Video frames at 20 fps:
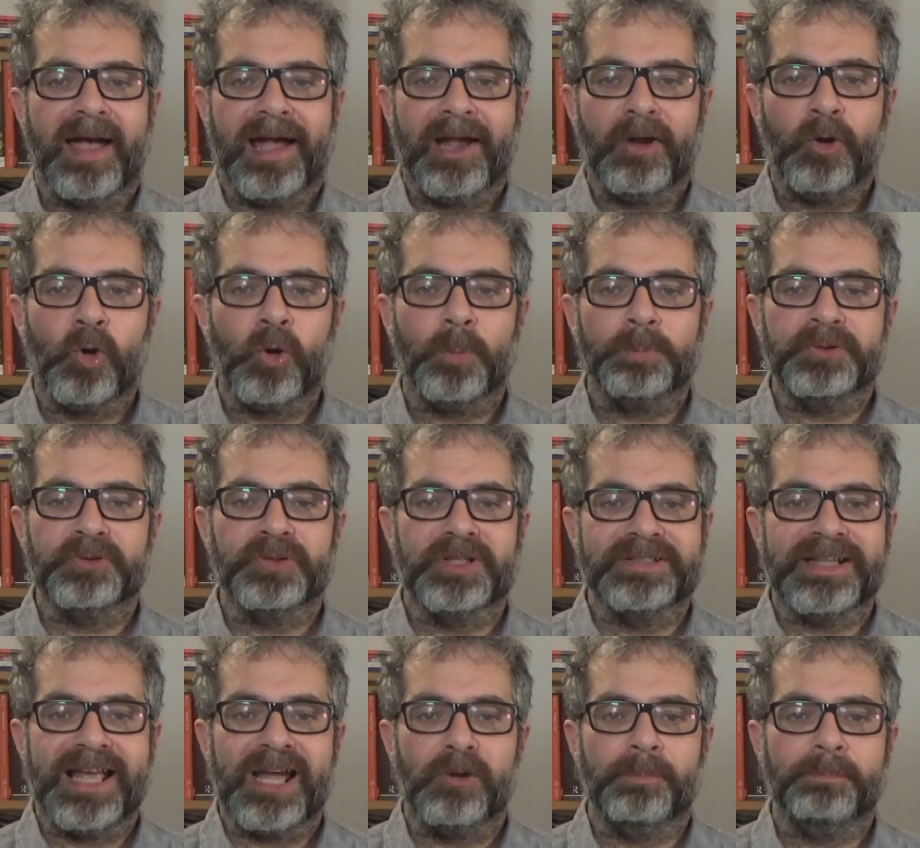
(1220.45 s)
I hope you are
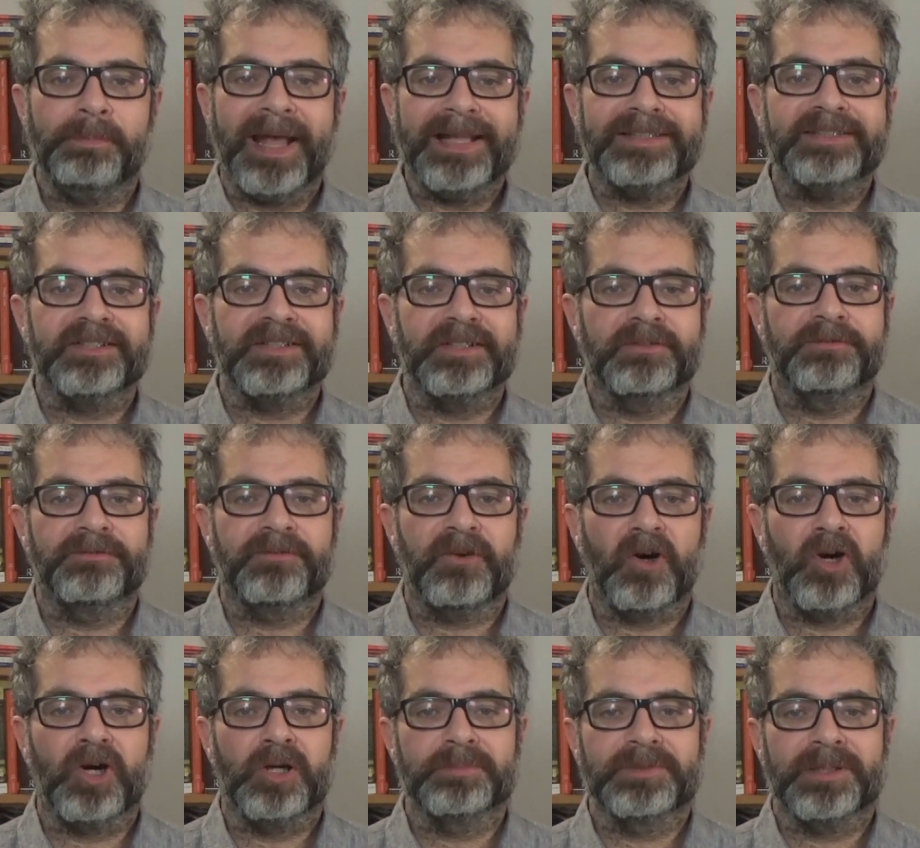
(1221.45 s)
now better
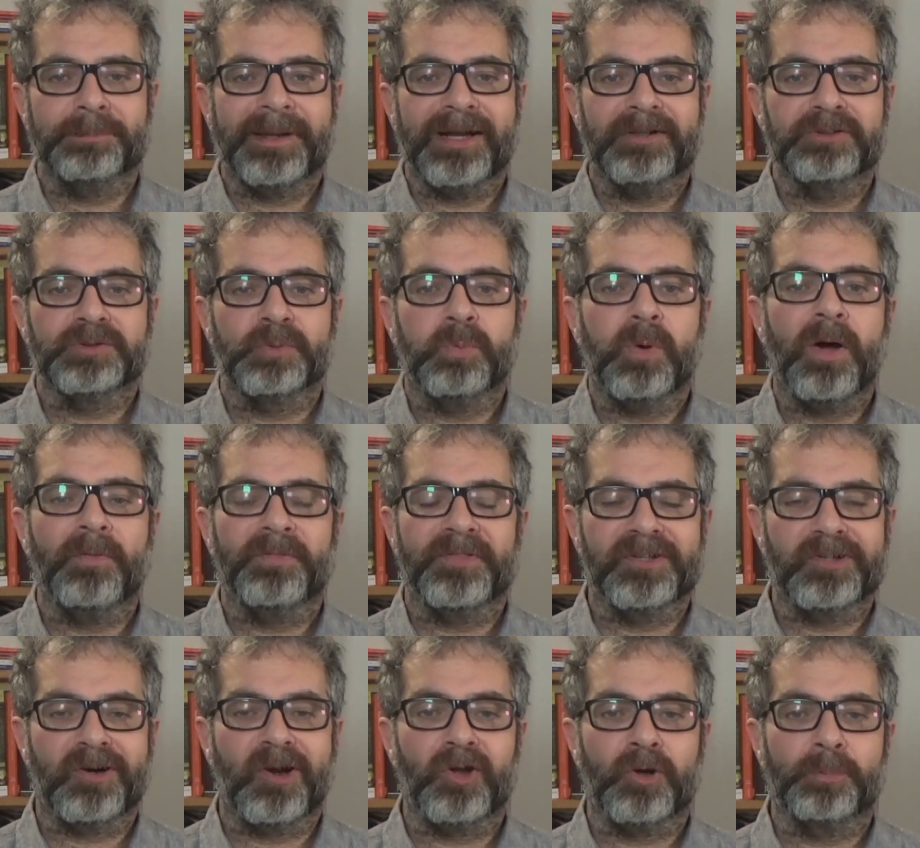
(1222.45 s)
informed about what
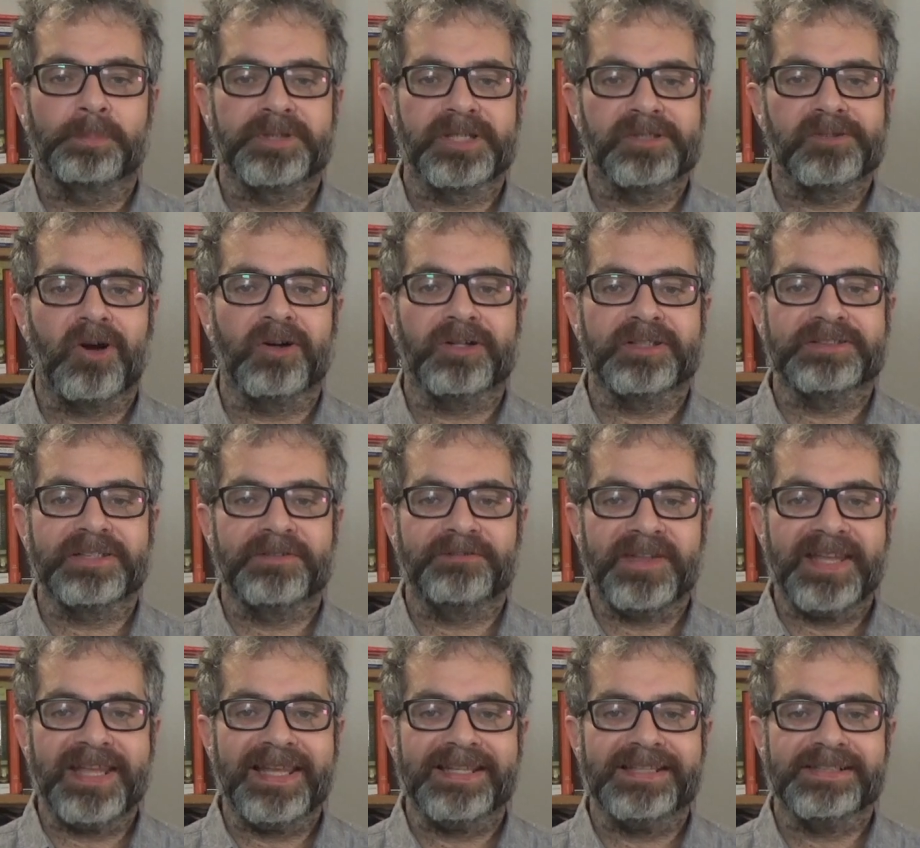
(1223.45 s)
the royal prerogative
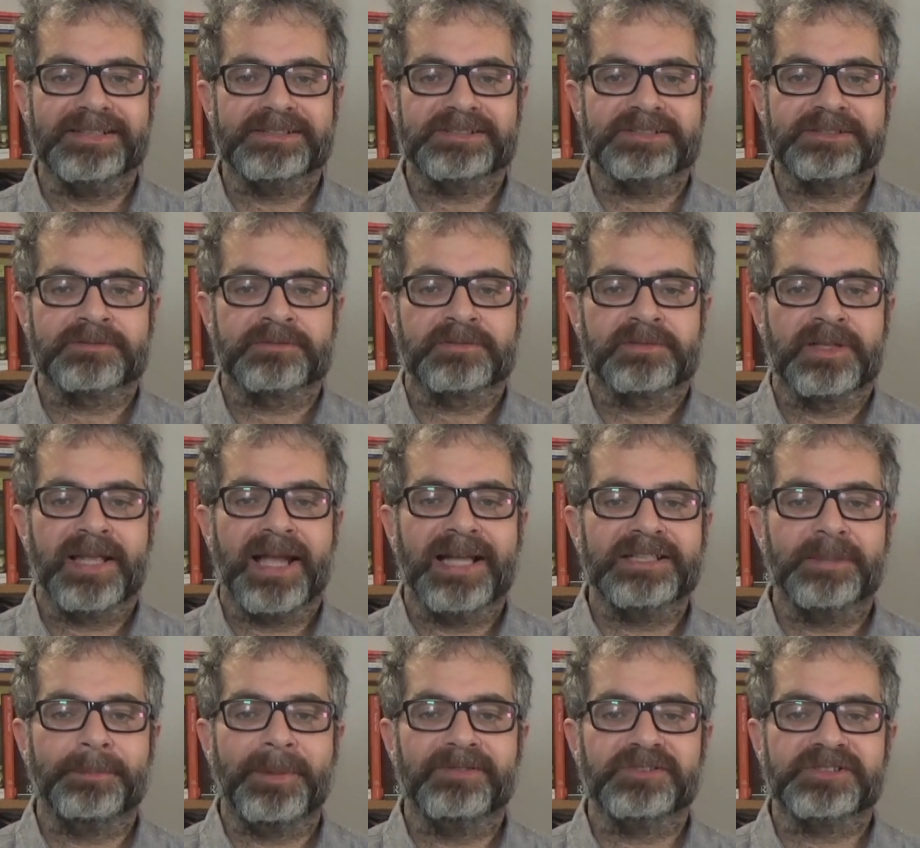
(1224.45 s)
is,
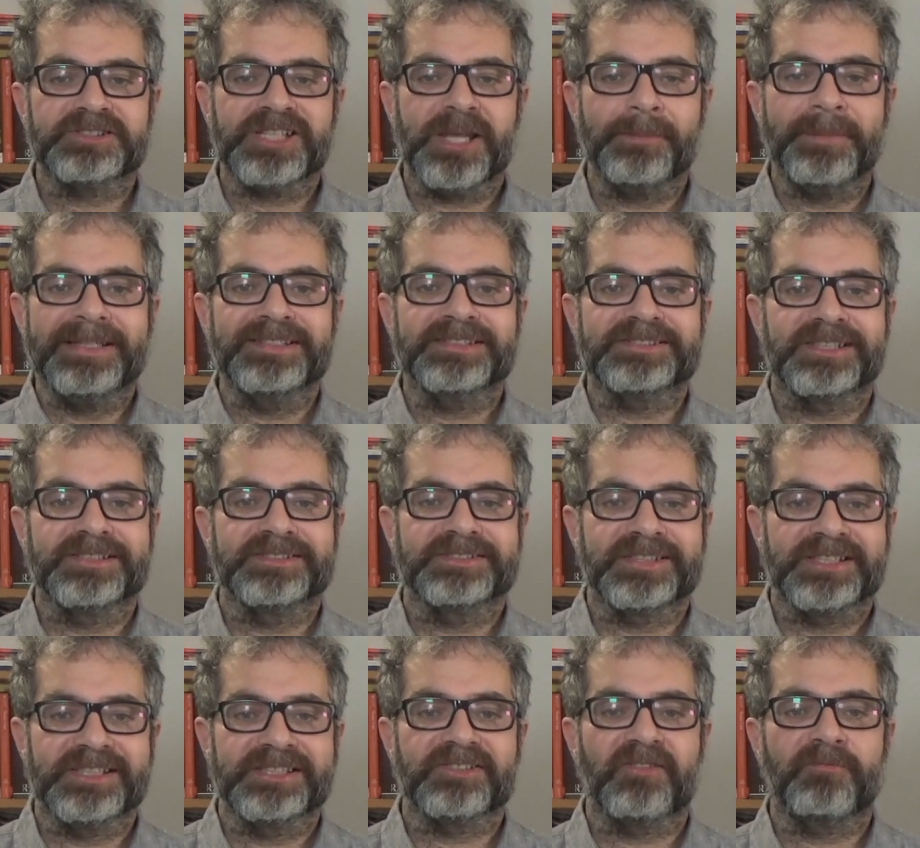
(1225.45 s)
and about some
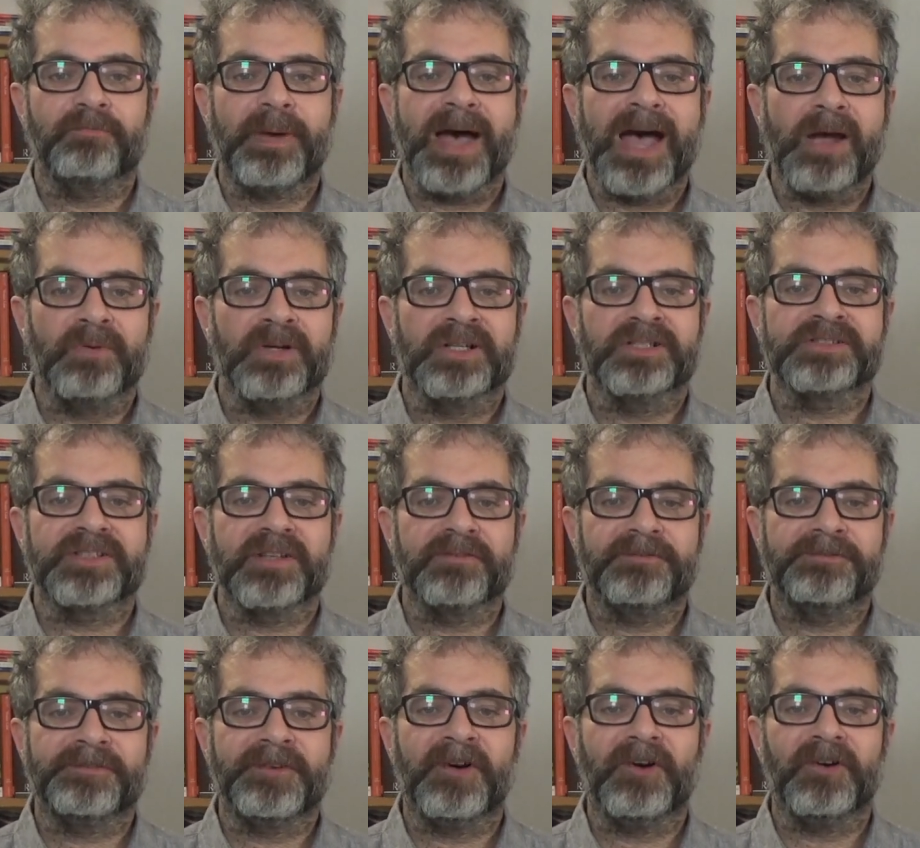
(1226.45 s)
instances of powers that
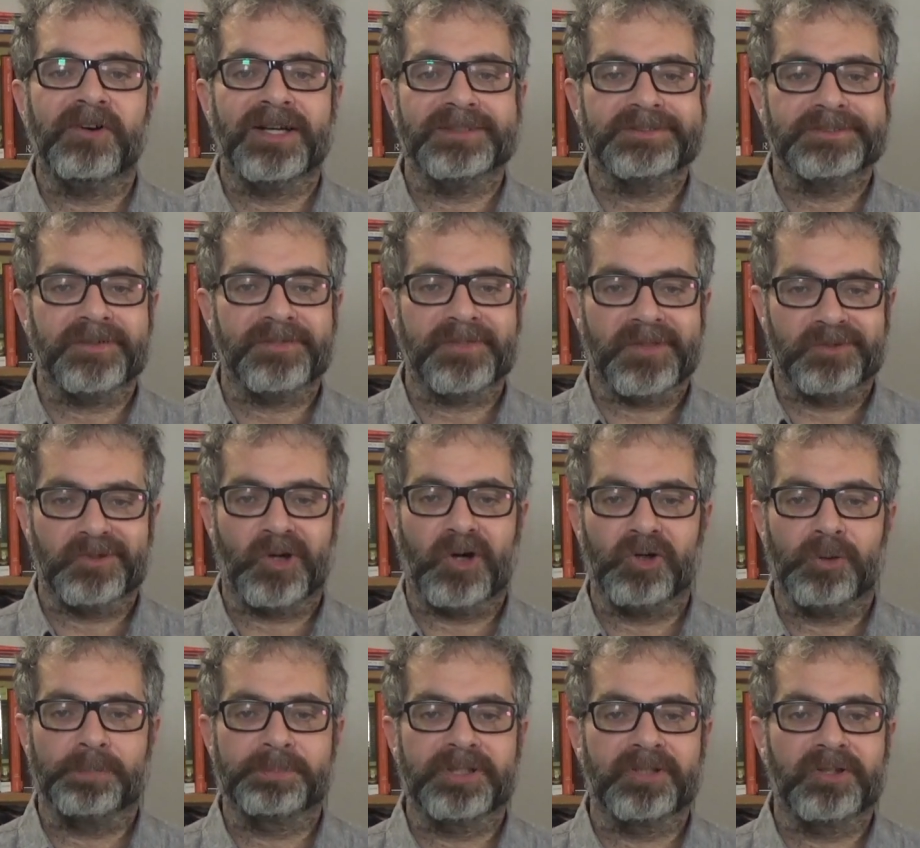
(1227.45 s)
fall under the
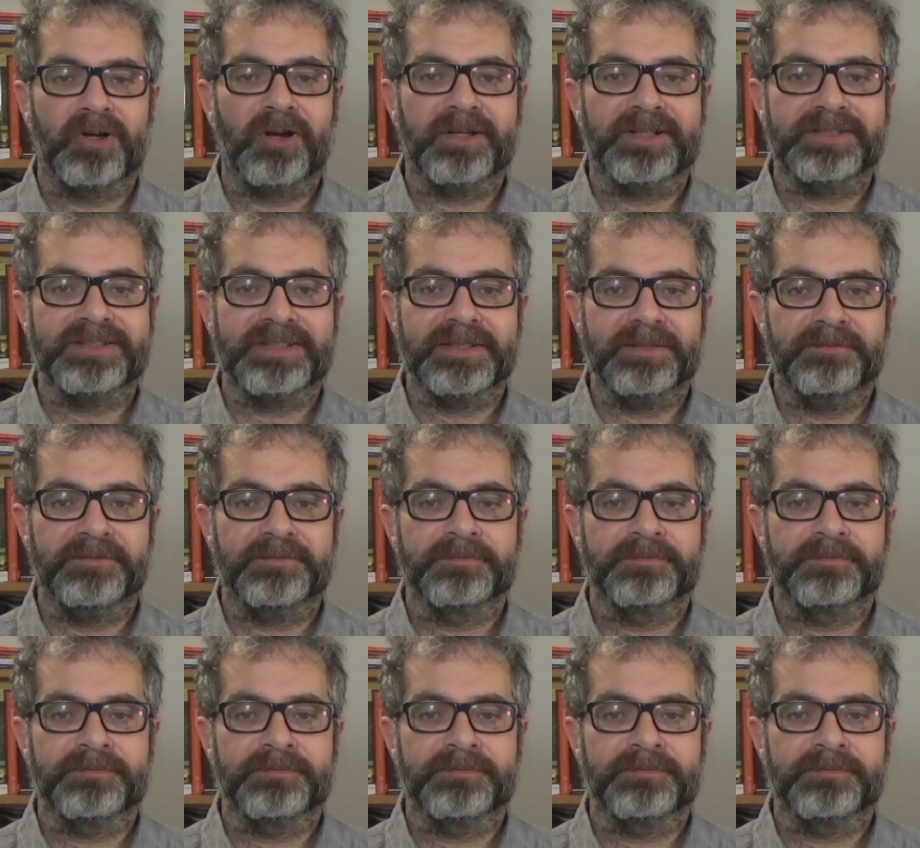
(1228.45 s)
royal prerogative.